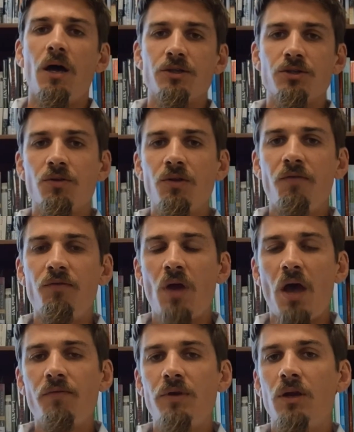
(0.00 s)
Certainly, if you
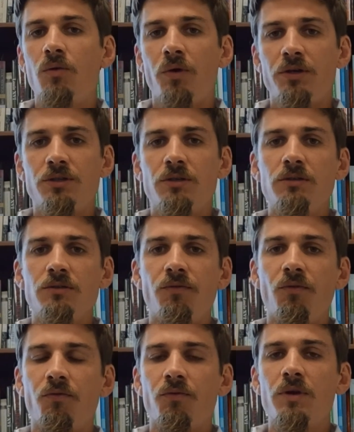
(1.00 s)
have any questions,
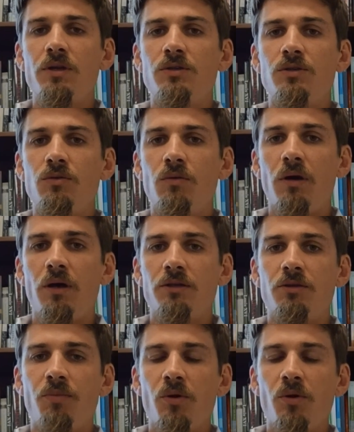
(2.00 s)
feel free to